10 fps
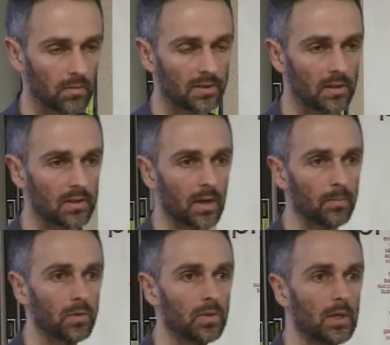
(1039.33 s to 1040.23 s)
as an
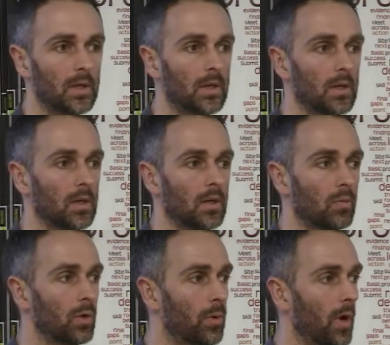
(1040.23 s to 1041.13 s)
example.
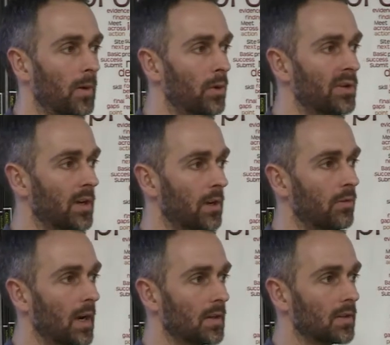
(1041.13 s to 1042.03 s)
We'll put input sharing
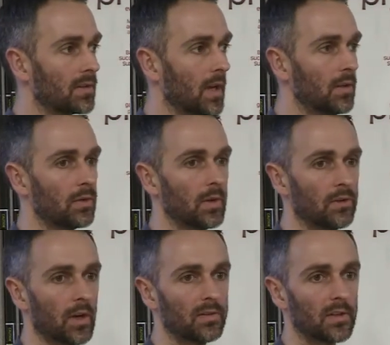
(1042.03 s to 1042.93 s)
reactors into a
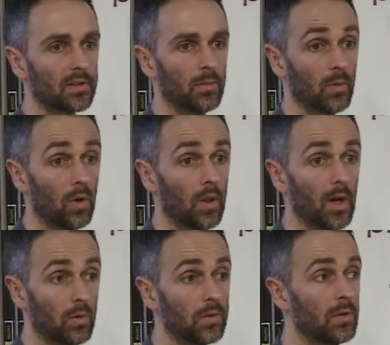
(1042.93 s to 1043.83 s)
drive system, and what
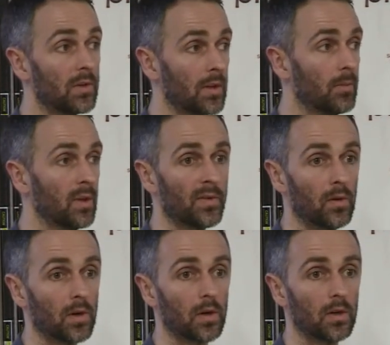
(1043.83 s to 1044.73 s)
that will do is limit the
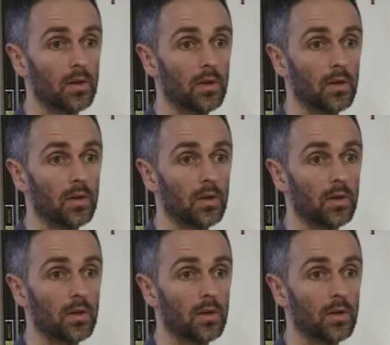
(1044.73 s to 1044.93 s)
fault current.